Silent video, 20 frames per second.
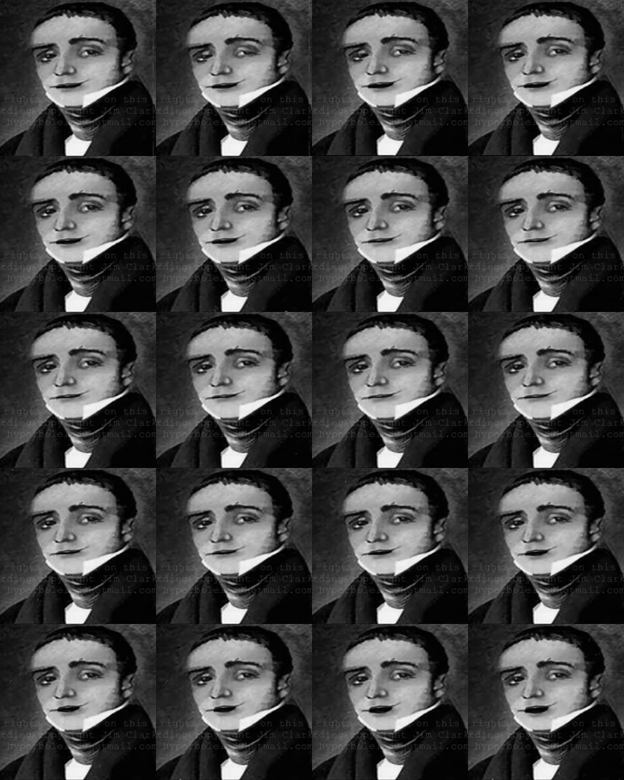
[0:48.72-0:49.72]
Then
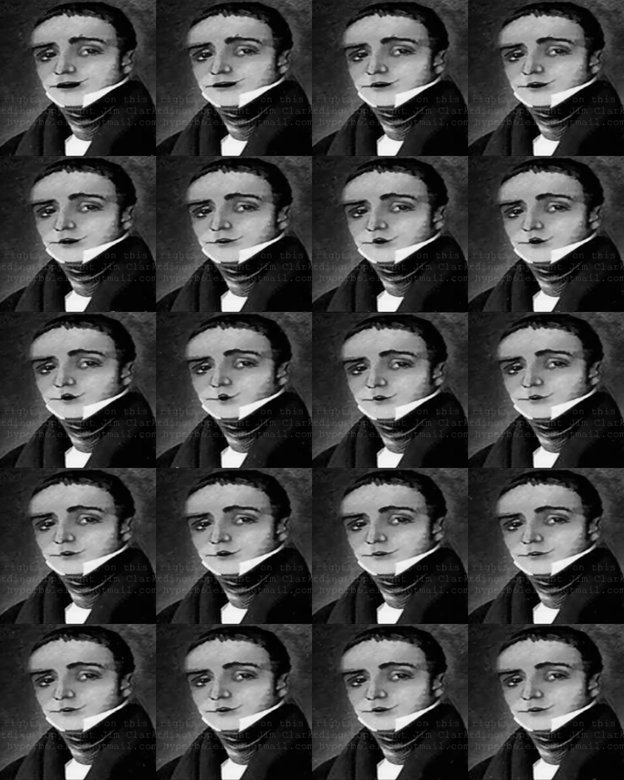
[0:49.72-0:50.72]
would old witch
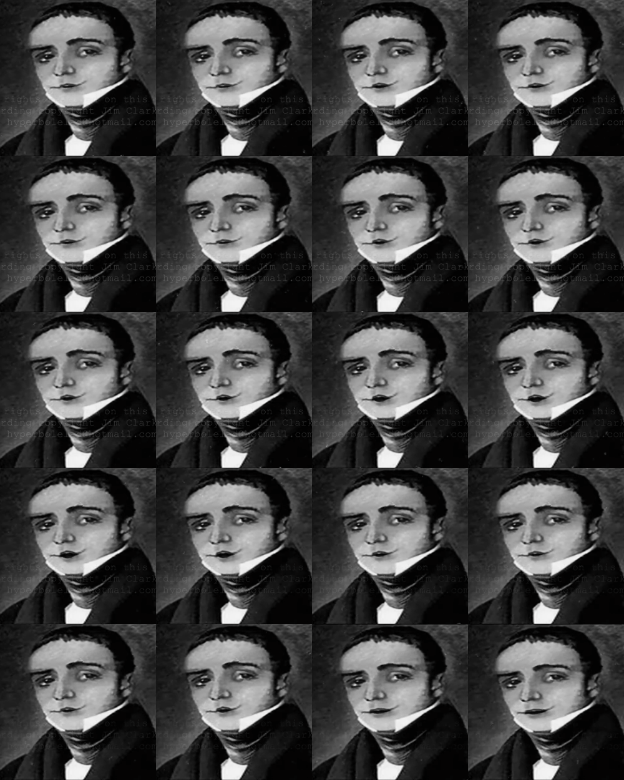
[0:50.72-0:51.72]
begin her
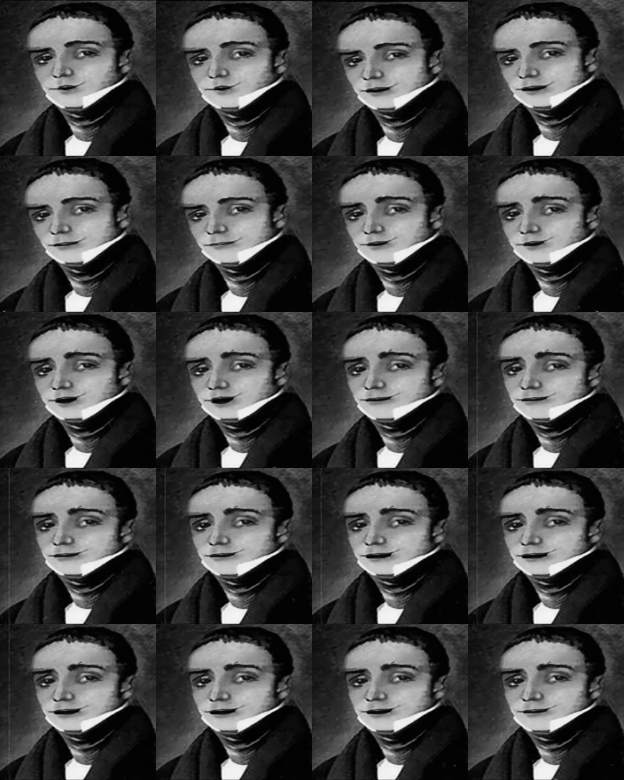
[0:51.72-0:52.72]
damnations on
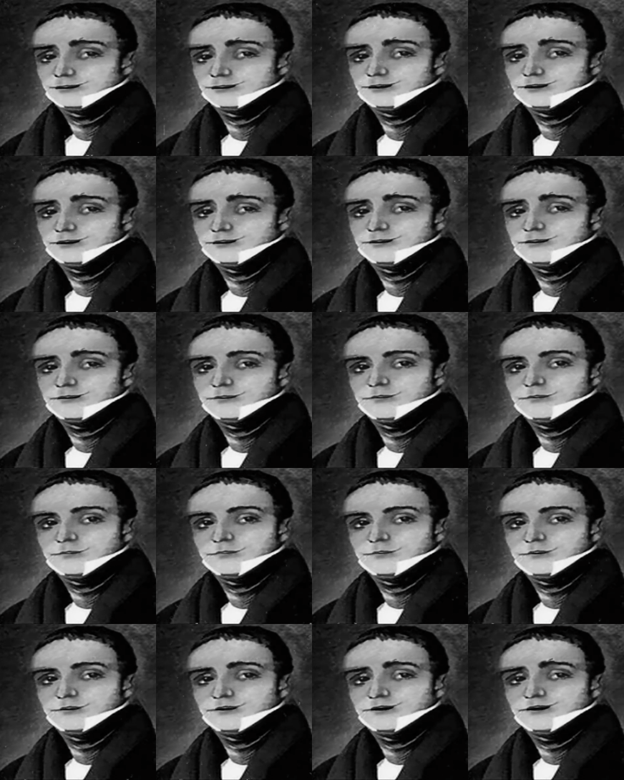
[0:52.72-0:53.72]
the sinner.
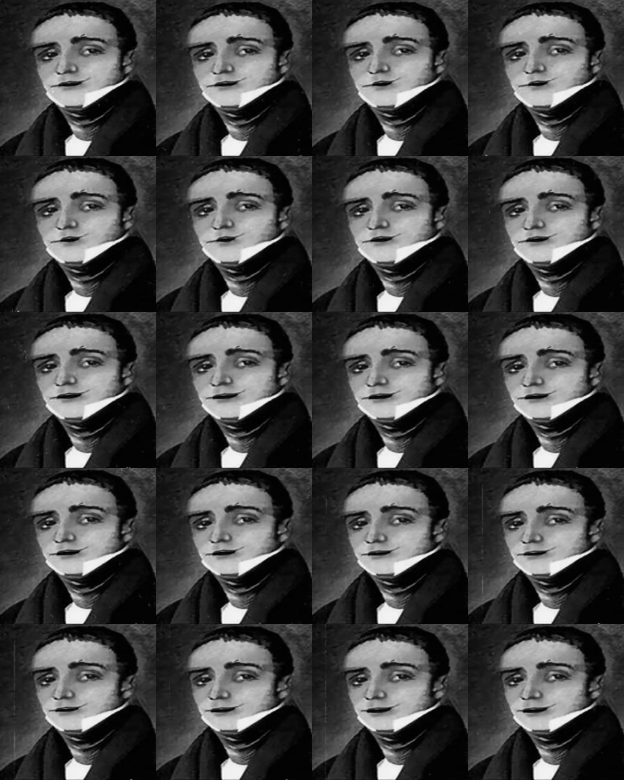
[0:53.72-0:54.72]
May the
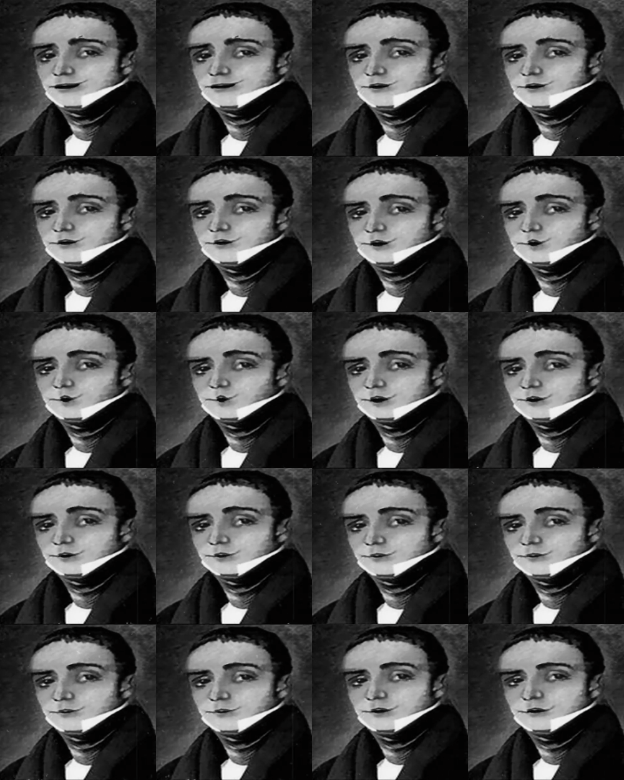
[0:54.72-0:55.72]
thief lay eggs,
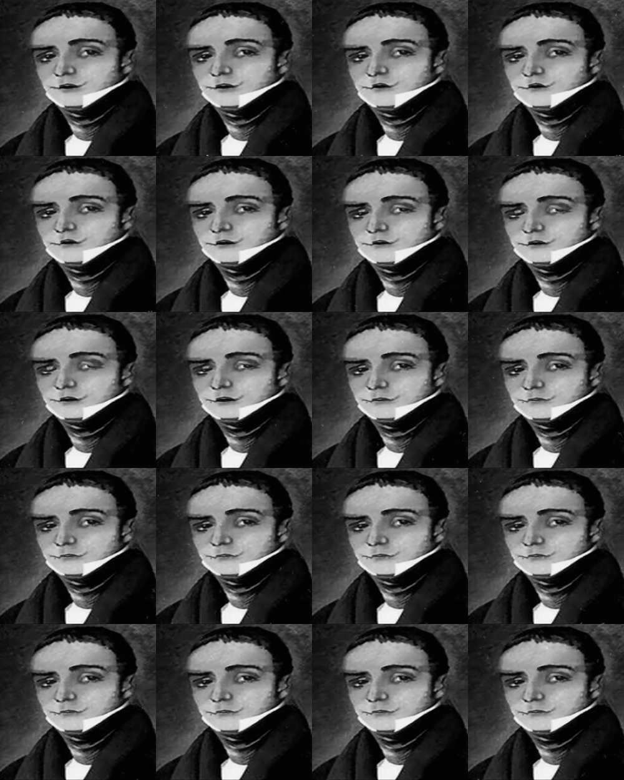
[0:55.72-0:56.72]
but
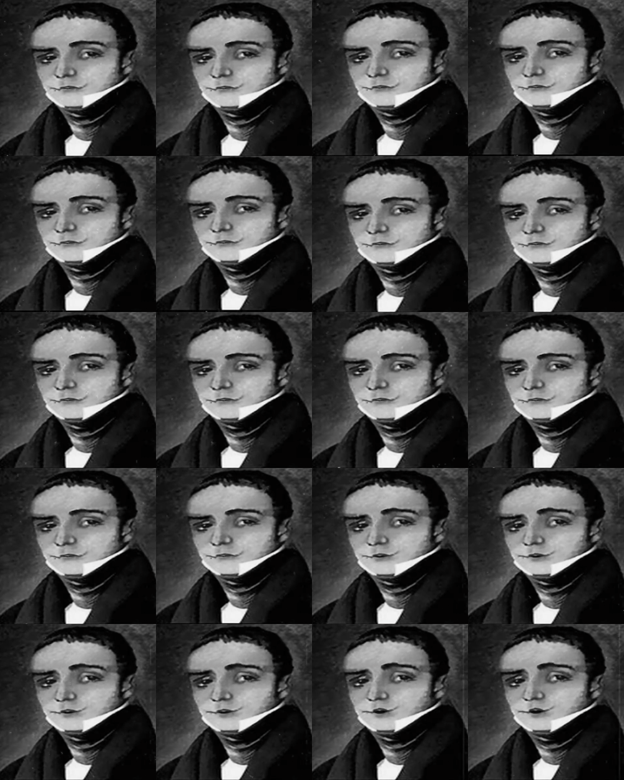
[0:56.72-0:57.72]
staler.
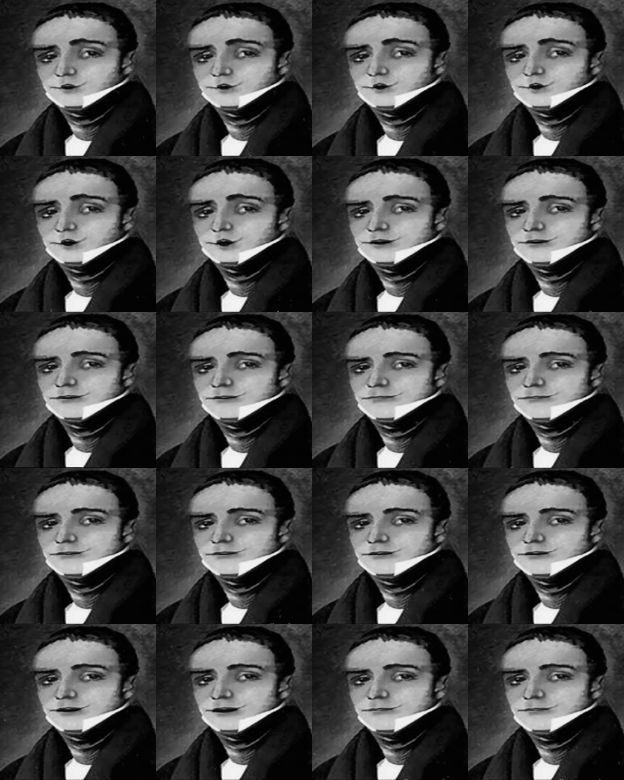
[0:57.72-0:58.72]
Wee
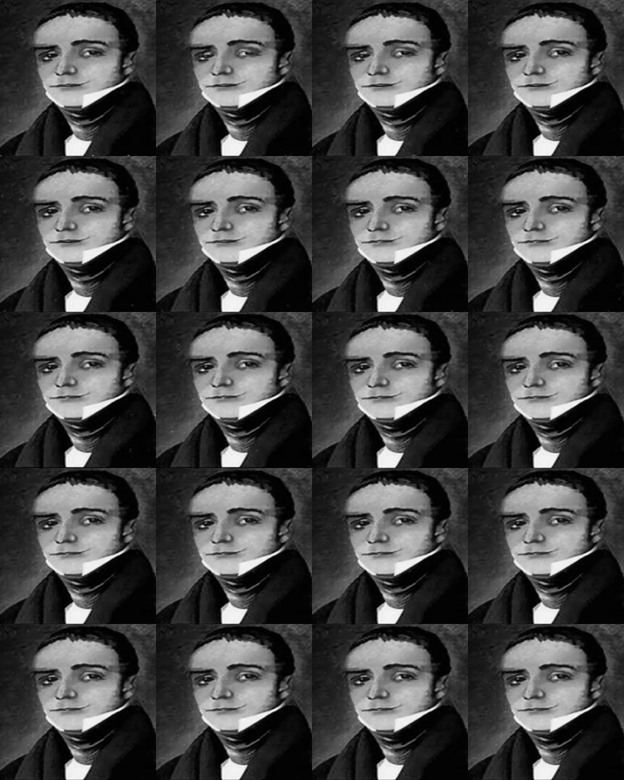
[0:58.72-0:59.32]
Wee Tailor.